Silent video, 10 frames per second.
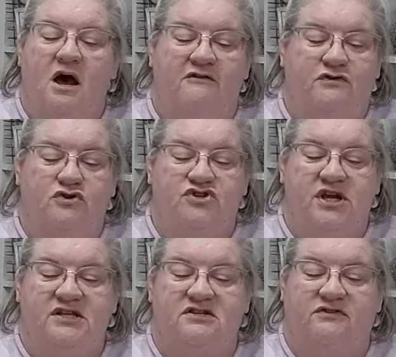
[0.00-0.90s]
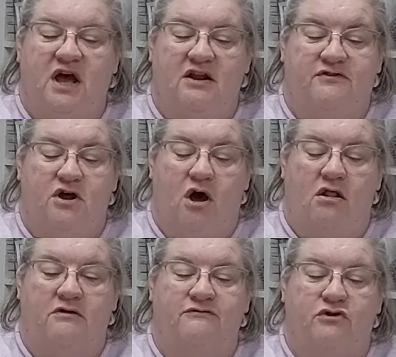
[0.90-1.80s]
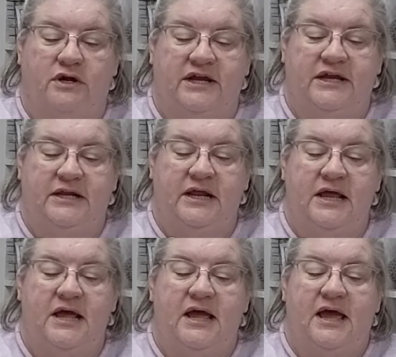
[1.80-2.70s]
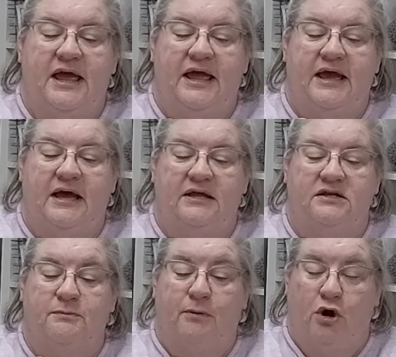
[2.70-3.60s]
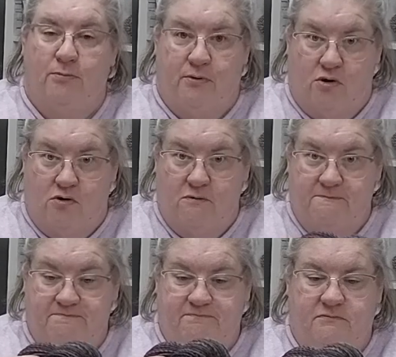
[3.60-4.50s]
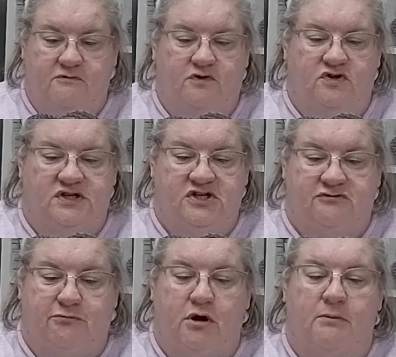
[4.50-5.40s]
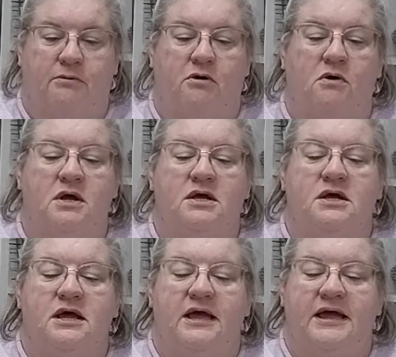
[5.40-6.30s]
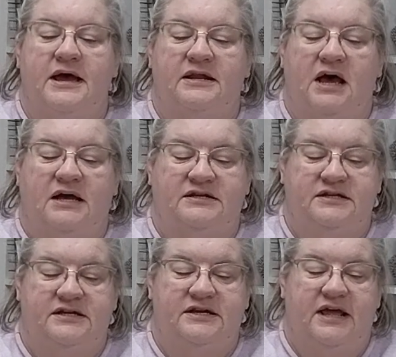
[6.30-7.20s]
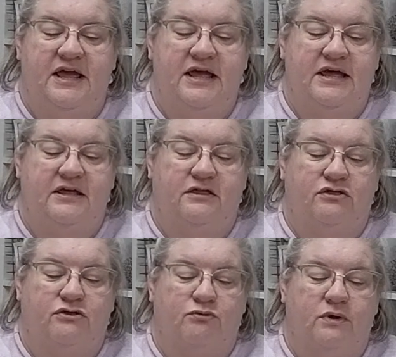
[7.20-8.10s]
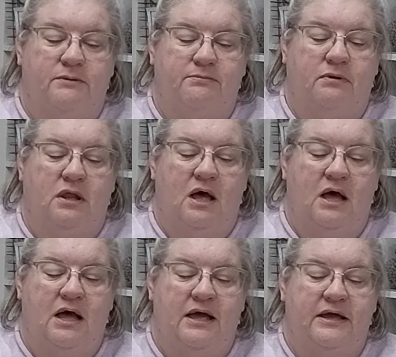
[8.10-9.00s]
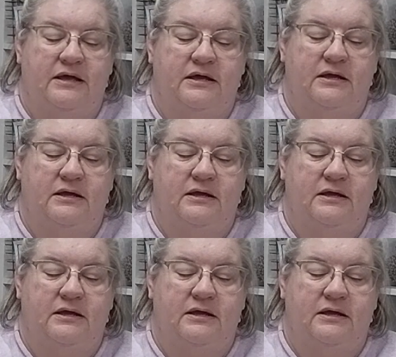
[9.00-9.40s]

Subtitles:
few shades of kind of an olive green and purple, a few shades of purple. And I did a three-ply